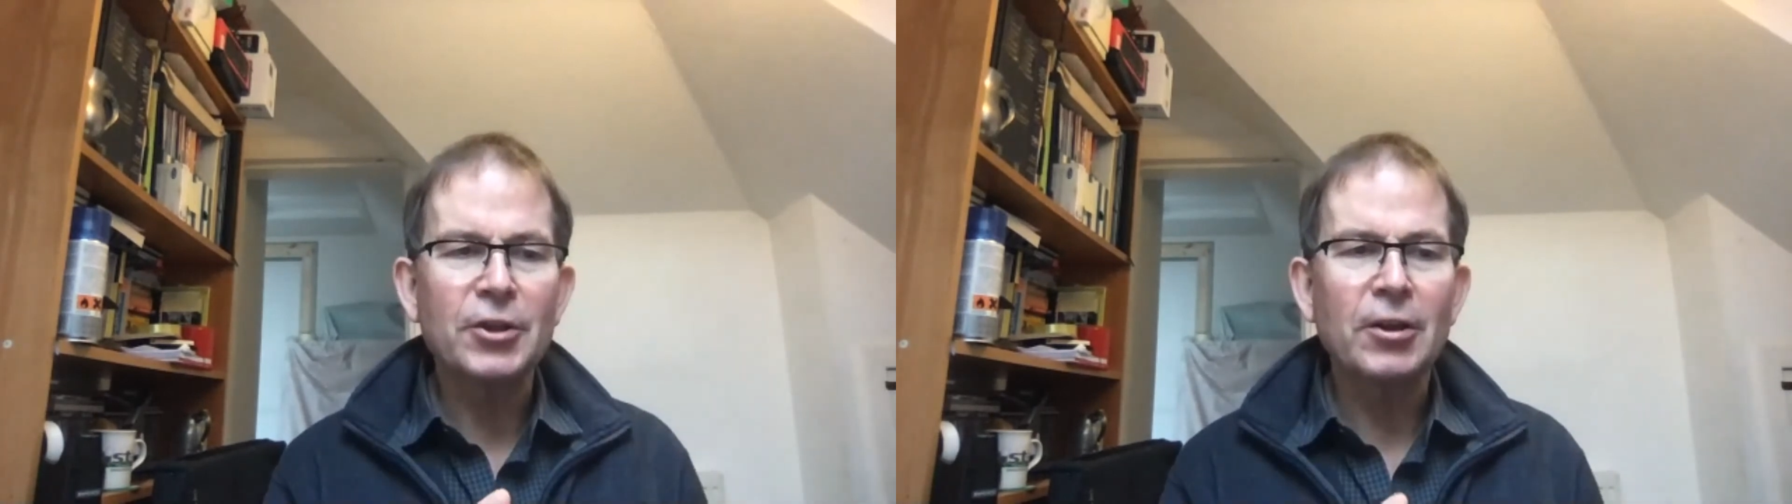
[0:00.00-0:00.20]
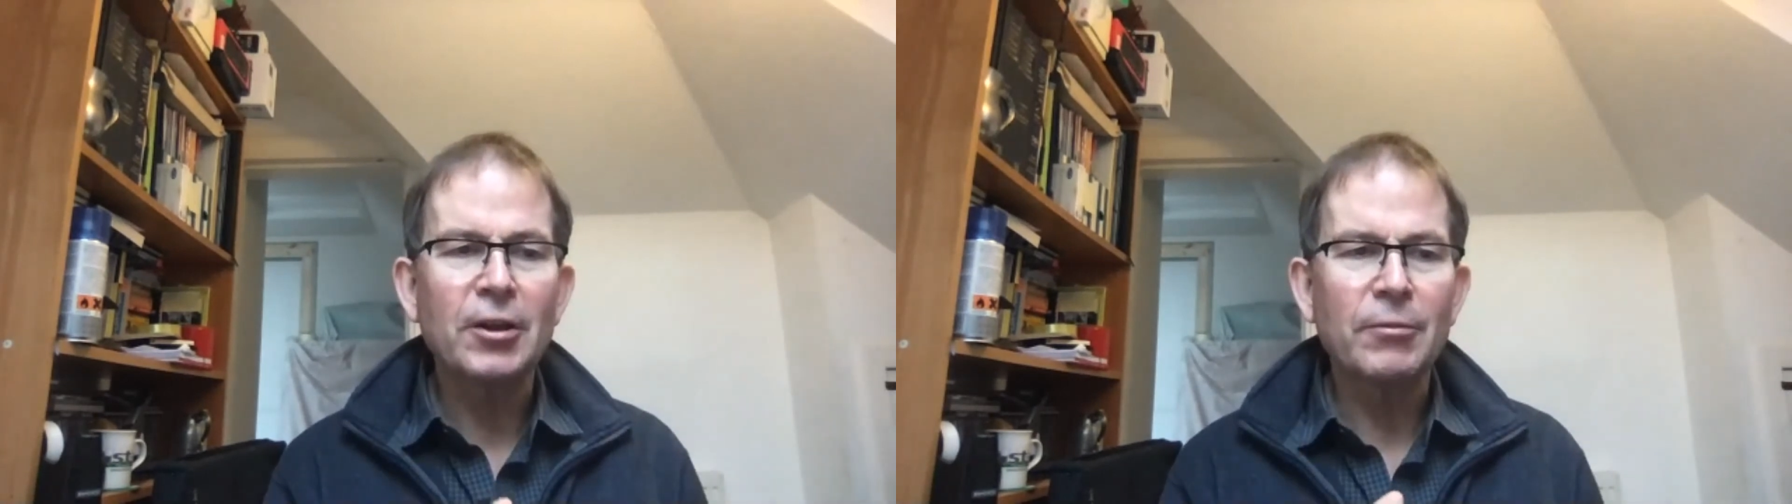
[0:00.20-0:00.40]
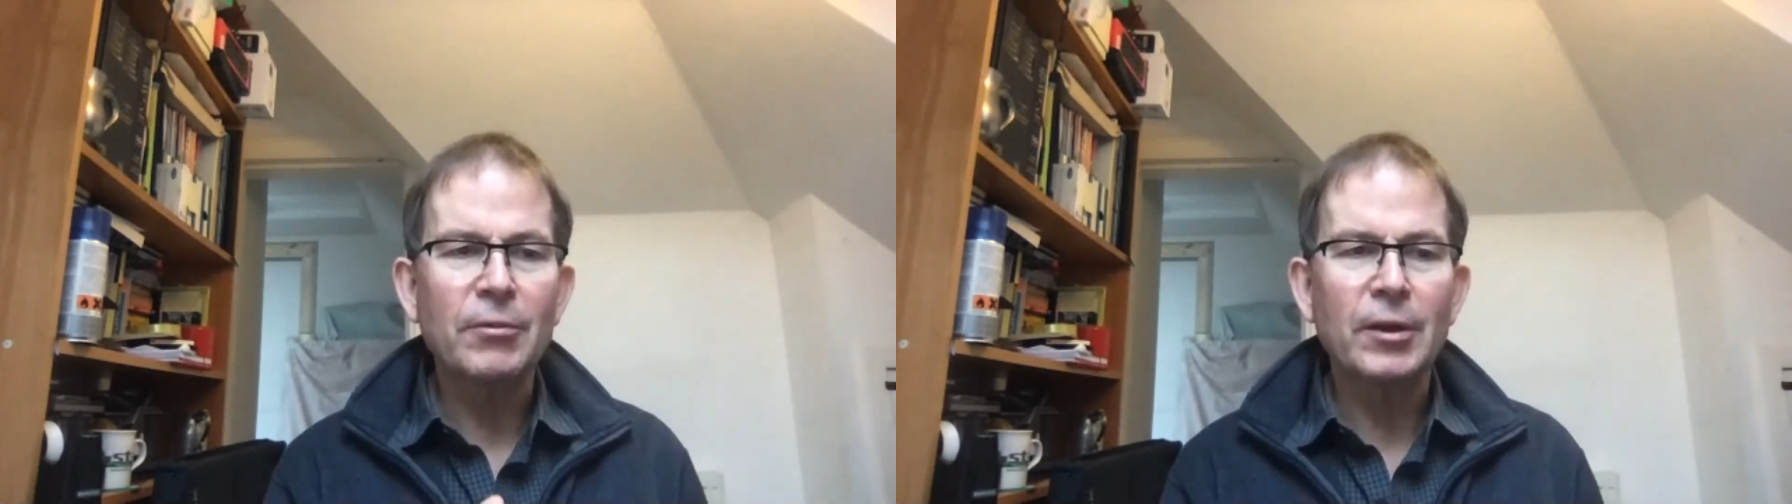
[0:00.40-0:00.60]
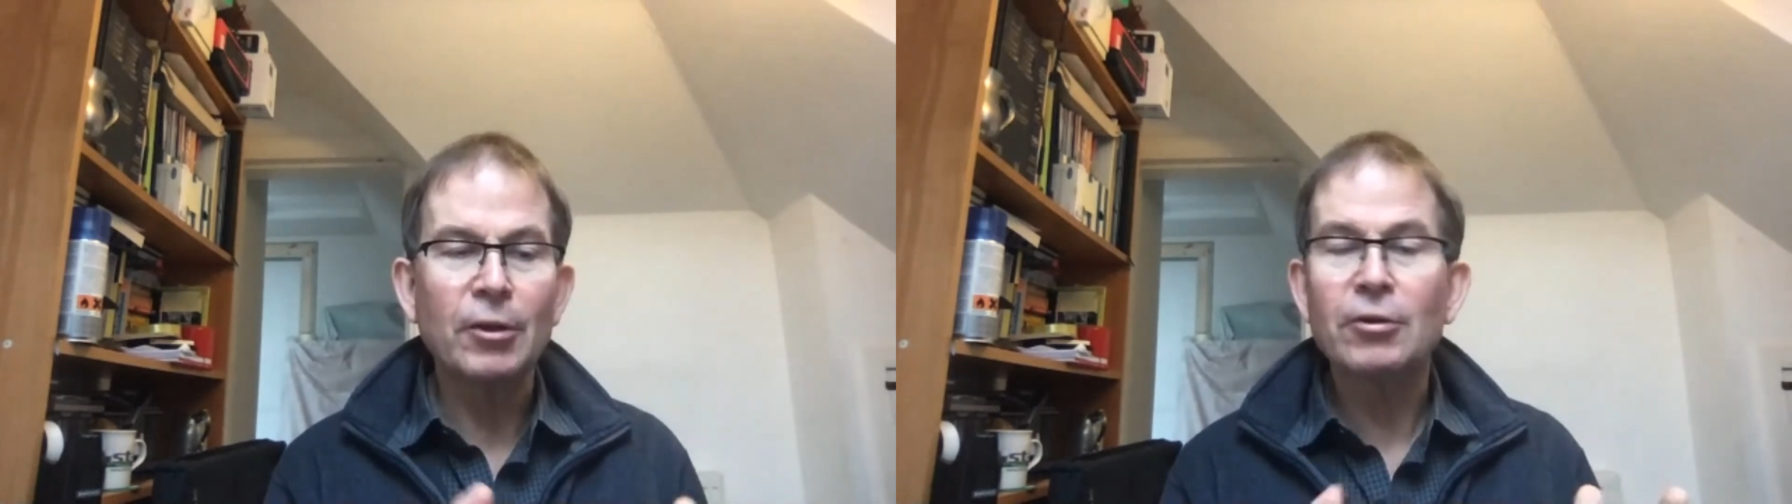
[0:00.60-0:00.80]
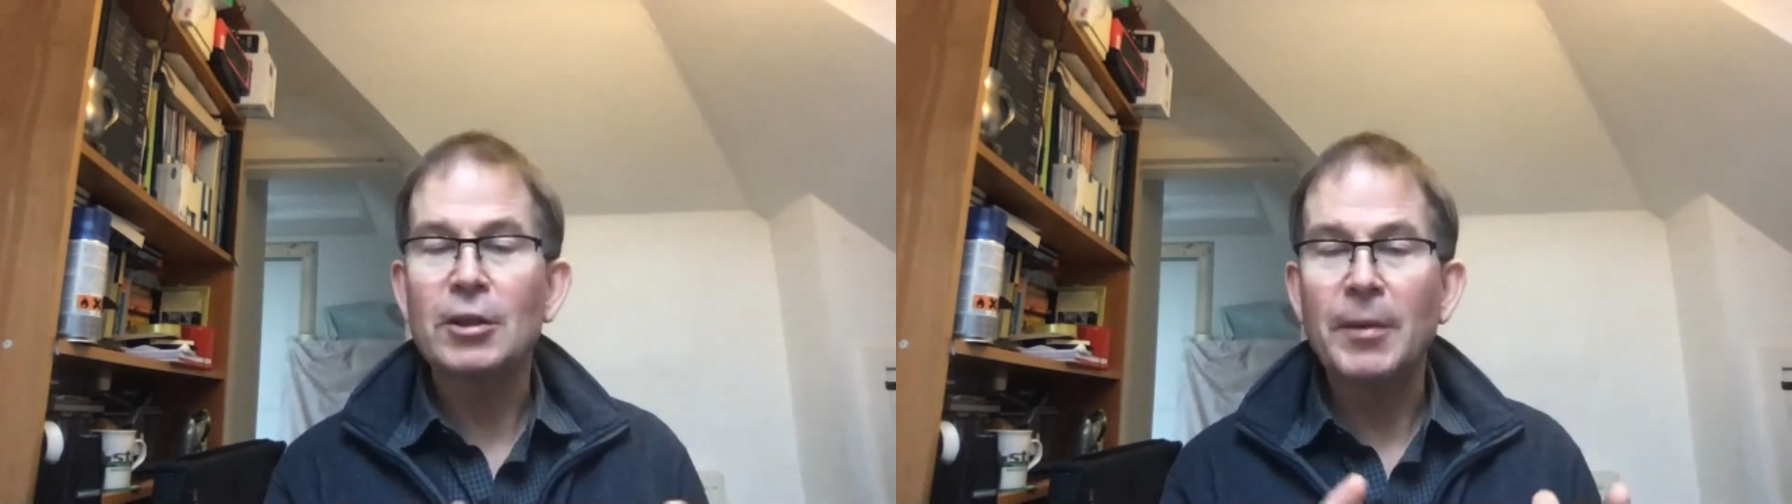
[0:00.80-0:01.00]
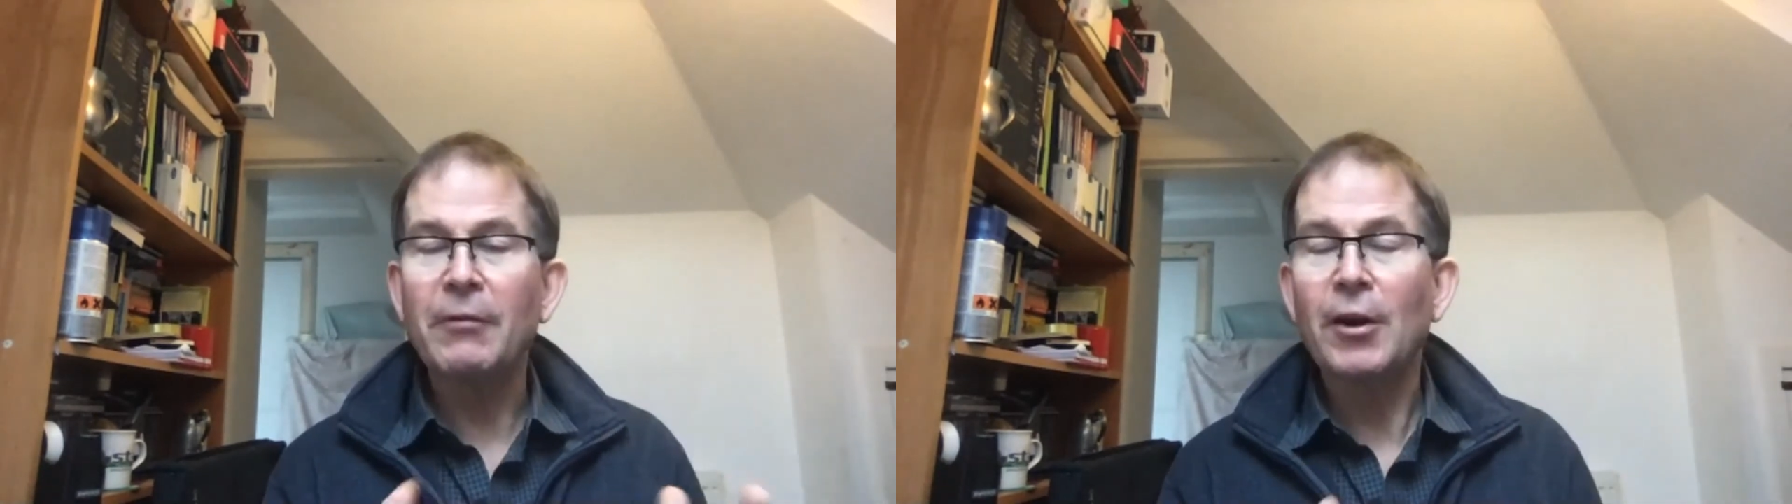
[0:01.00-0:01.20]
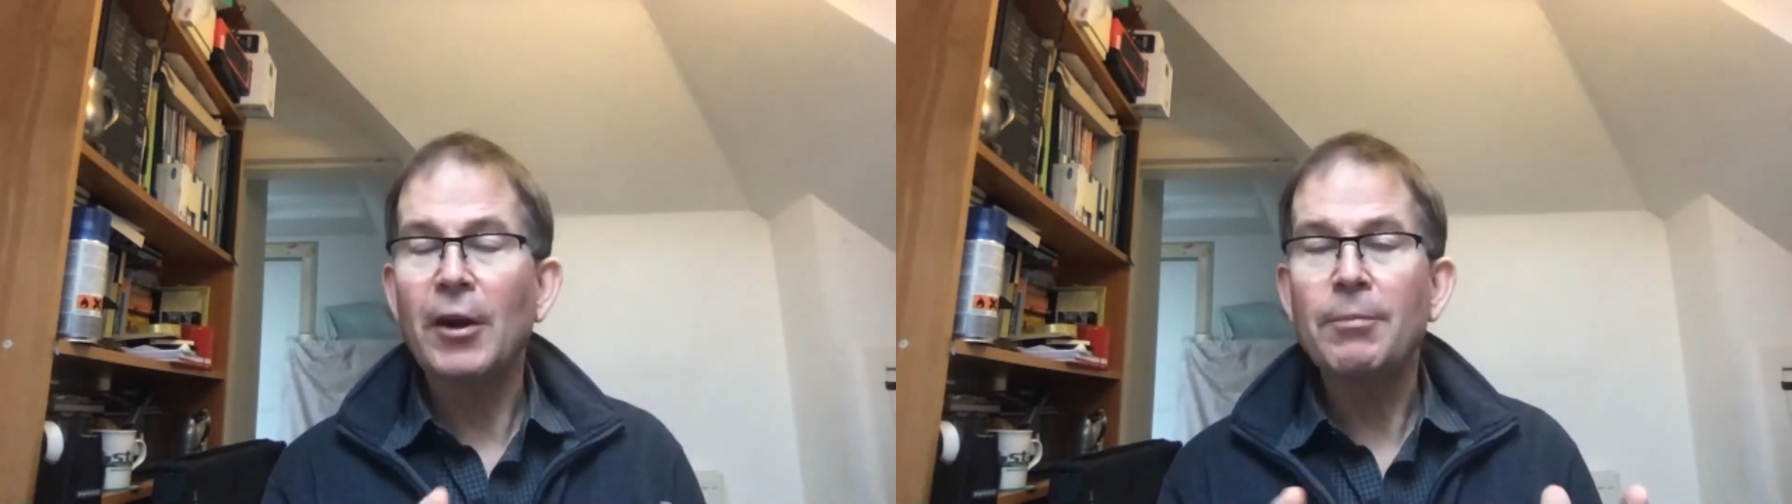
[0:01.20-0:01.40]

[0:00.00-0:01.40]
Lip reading: it looked to be very